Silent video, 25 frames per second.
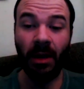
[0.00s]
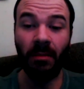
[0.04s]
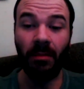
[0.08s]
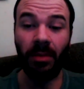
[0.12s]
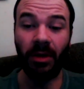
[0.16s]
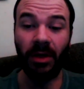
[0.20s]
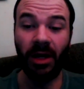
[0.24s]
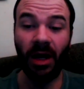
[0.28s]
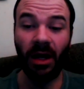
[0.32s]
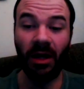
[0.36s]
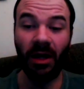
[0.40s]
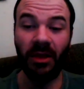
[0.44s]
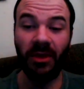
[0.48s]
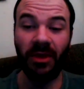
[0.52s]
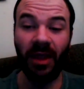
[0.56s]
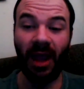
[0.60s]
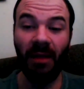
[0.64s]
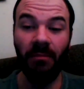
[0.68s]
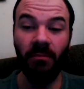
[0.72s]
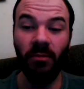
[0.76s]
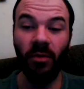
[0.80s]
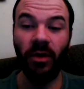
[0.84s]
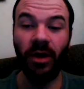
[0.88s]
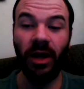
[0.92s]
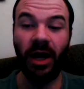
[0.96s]
but none of
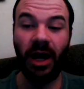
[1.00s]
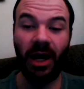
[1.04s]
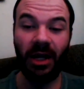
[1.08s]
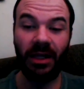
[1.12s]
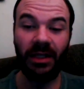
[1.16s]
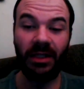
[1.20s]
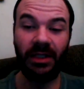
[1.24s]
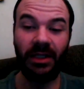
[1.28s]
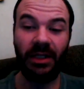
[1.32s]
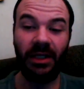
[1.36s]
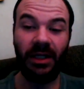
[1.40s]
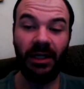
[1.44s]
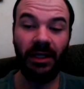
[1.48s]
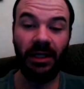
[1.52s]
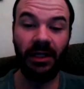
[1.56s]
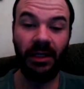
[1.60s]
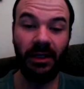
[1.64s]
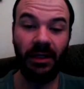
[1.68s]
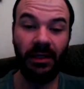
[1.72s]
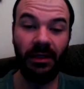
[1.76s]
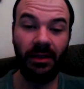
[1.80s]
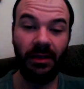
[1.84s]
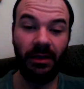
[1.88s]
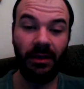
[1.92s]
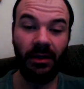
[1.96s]
them were hit
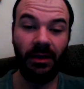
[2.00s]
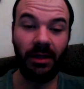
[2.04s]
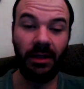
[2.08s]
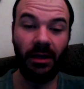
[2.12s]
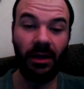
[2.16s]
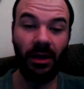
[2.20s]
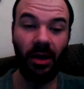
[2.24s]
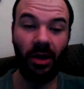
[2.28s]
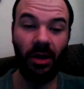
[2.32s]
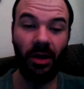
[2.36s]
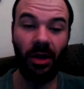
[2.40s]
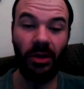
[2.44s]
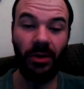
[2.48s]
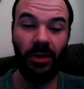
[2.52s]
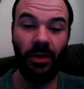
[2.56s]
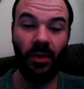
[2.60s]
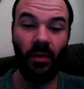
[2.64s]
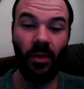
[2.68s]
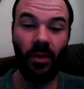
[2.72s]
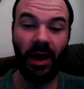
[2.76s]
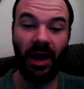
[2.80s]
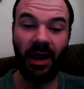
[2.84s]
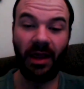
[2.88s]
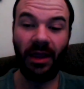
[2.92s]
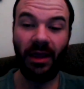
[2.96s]
along the
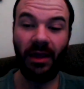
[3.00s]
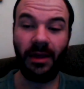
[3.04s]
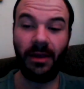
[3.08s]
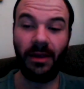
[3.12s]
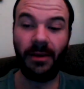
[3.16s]
way.